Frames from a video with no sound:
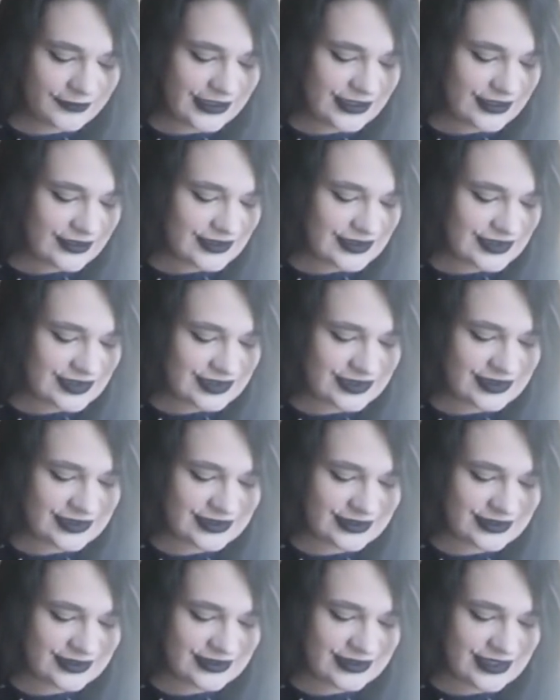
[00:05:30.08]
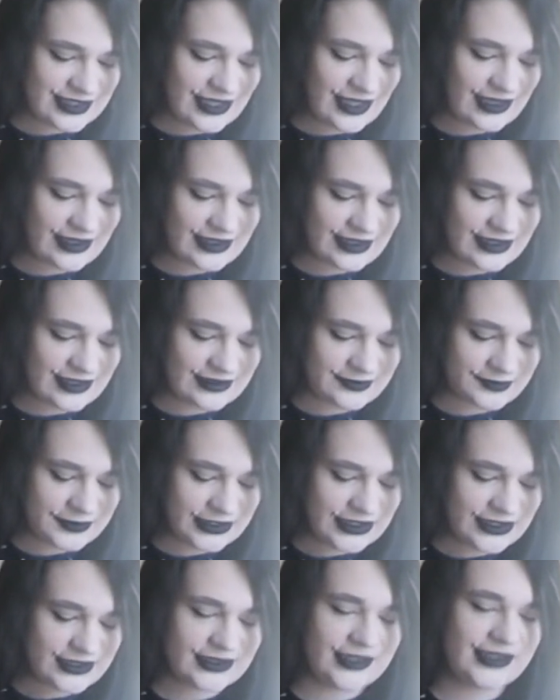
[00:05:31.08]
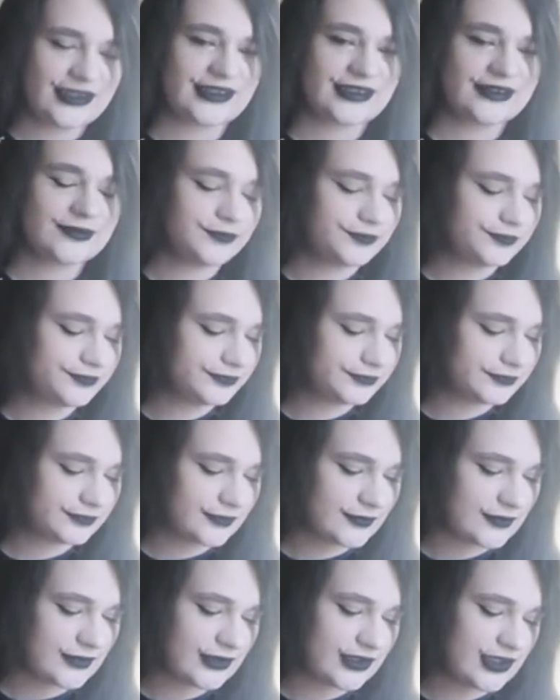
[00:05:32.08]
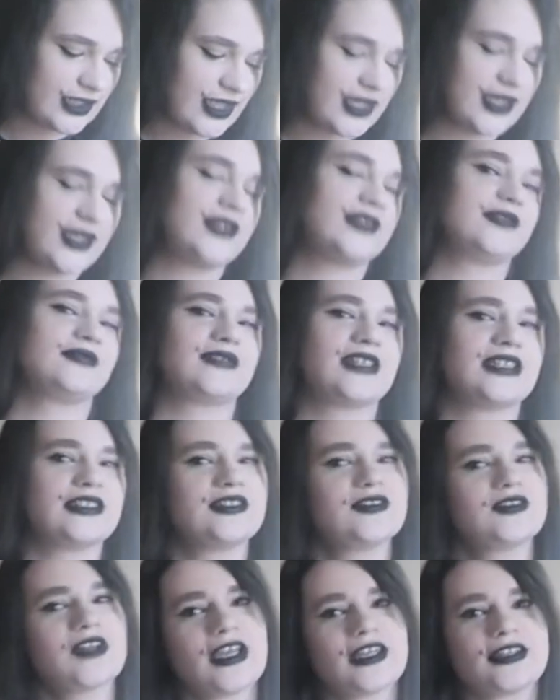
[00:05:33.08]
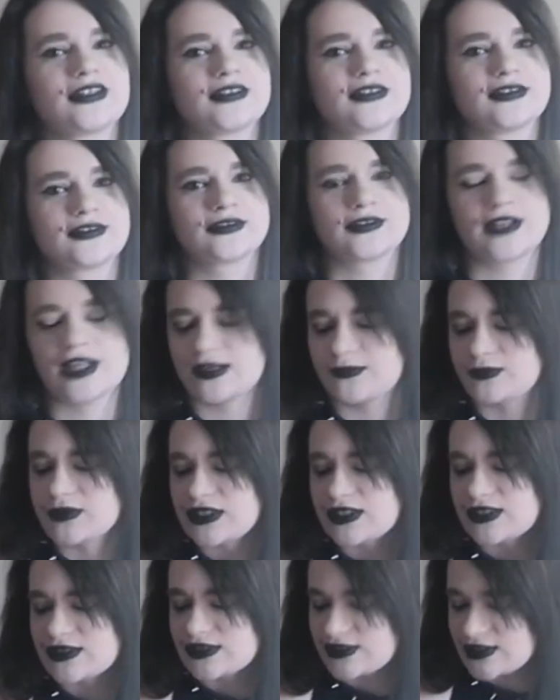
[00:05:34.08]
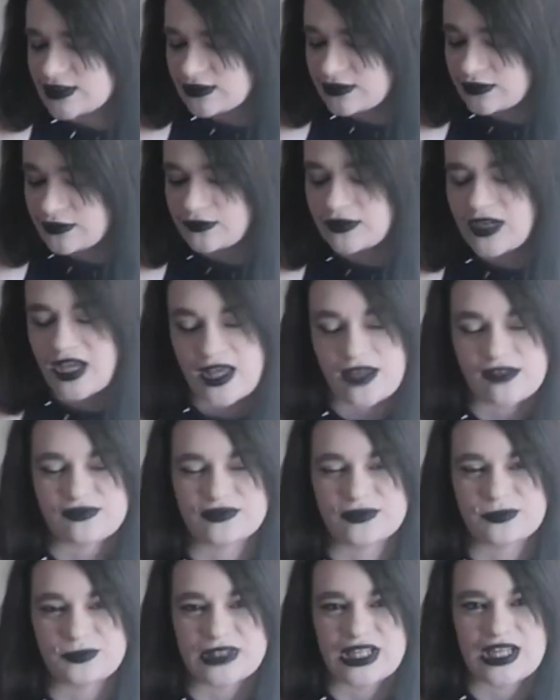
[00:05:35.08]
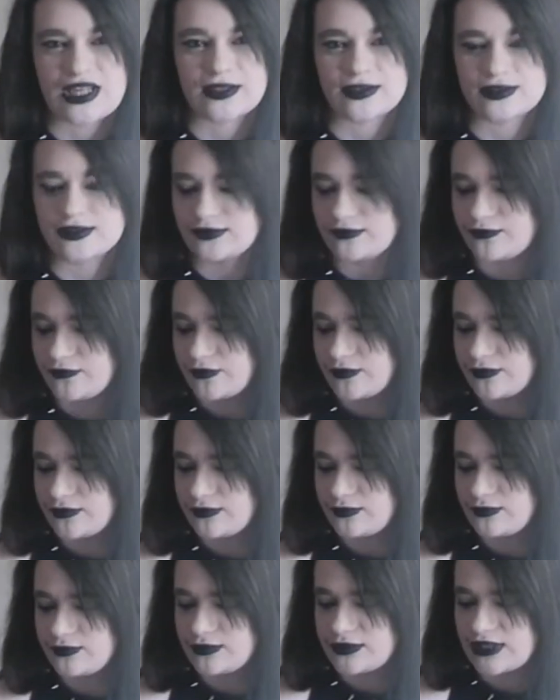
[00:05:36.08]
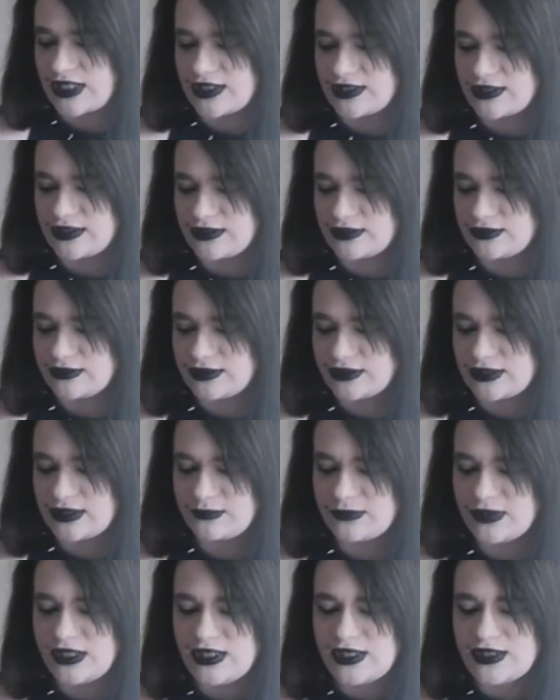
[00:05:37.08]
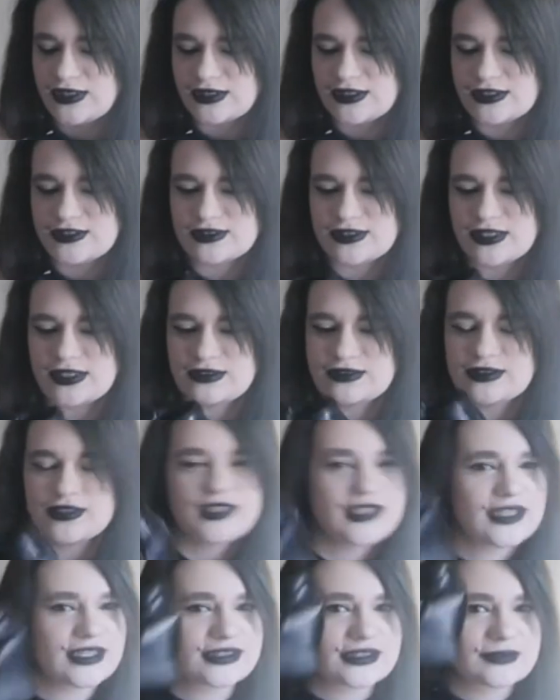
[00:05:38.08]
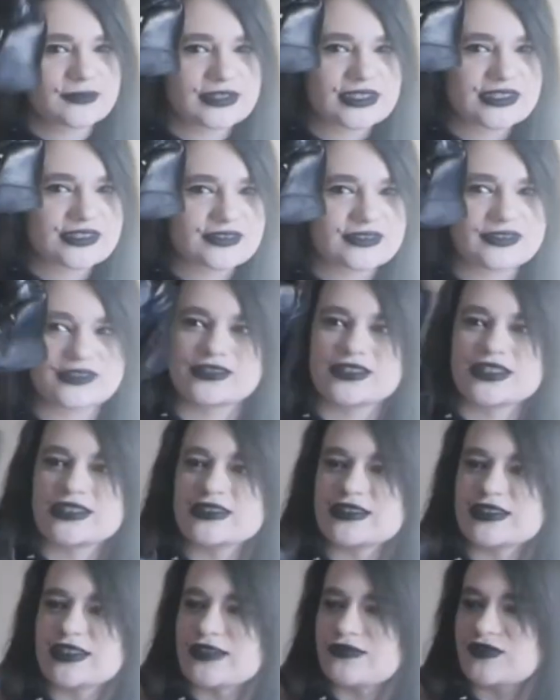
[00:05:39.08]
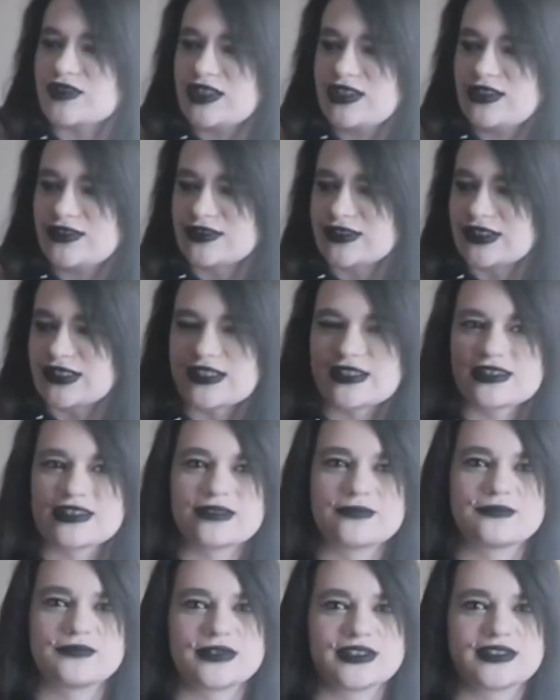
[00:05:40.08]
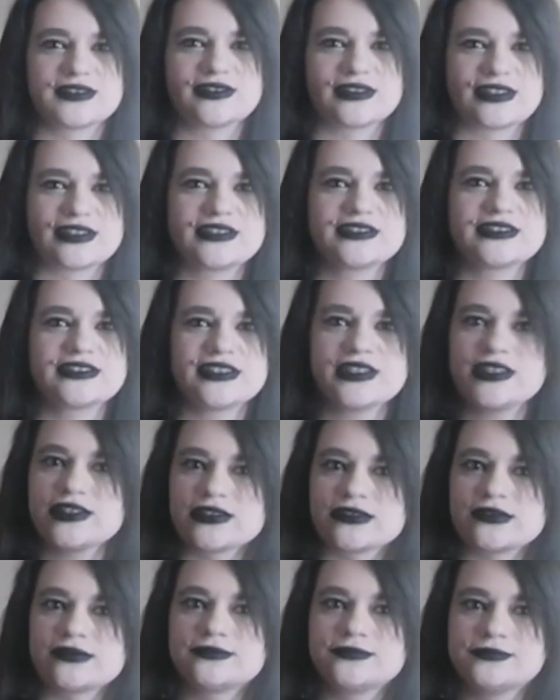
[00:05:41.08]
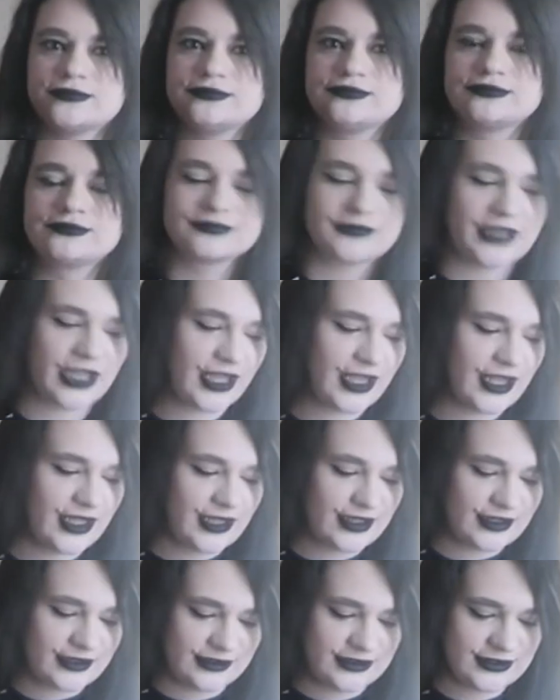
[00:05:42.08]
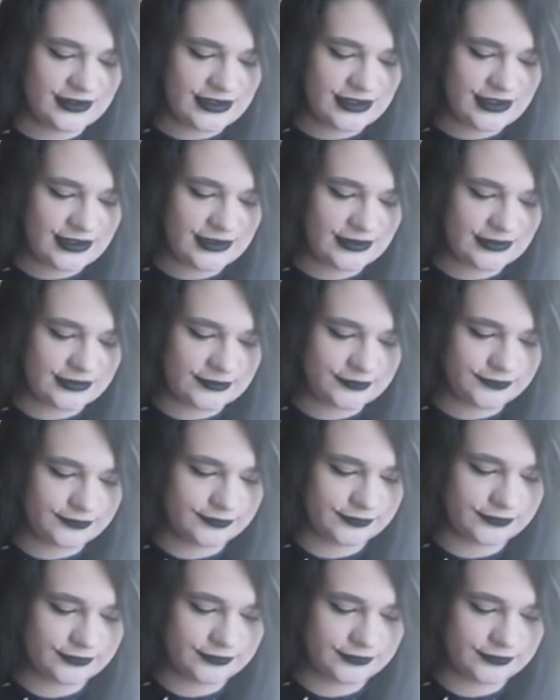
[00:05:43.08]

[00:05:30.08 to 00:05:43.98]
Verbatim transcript: because that, uh, that's pretty clear. And they do kind of hurt a lot because they do have flat, flat heel on them. Because like looking at them, it doesn't look like they have a heel or anything. So there's a heel. There's a heel.